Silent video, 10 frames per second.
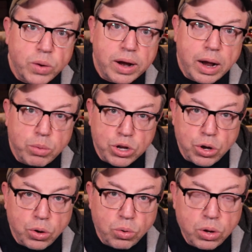where I would
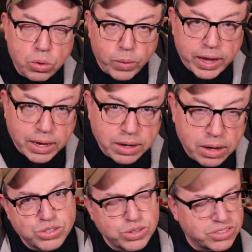go, Wade,
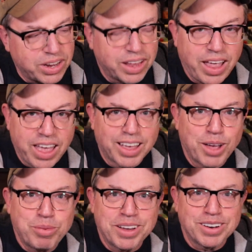as soon as I hang
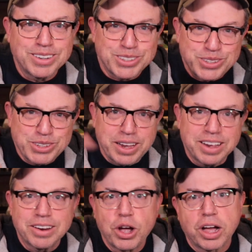up here, as soon as I
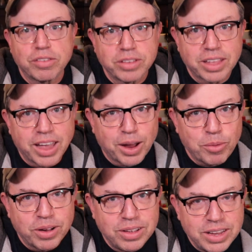hit off on the
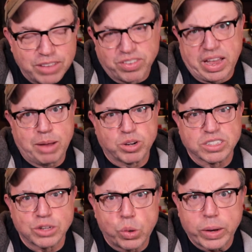camera, if the camera
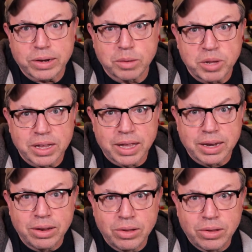doesn't quit on me
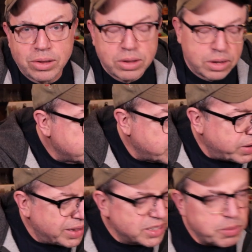again. All
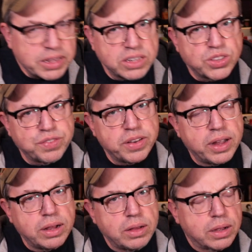right, let's make this the
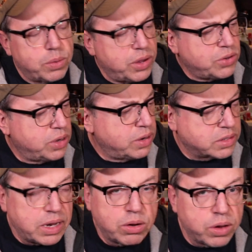final question here,
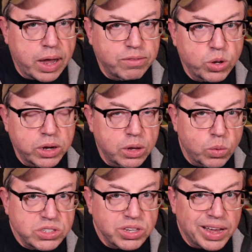because I have no idea.
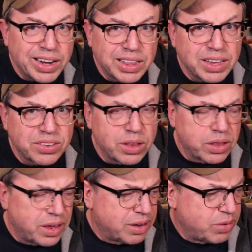Once I edit this,
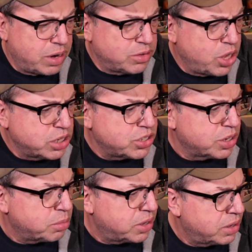how long is it
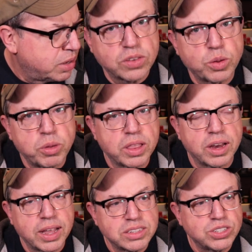going to be? This will be the
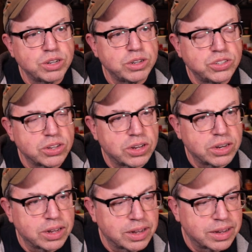next series
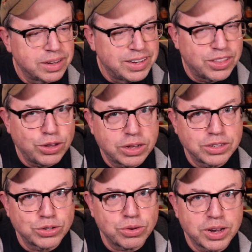on that you can
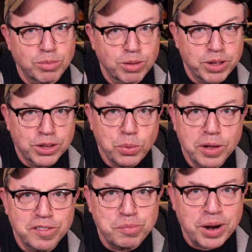stream. It'll be a
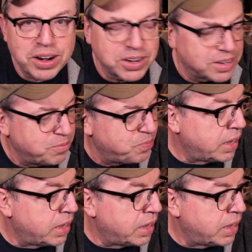12-parter.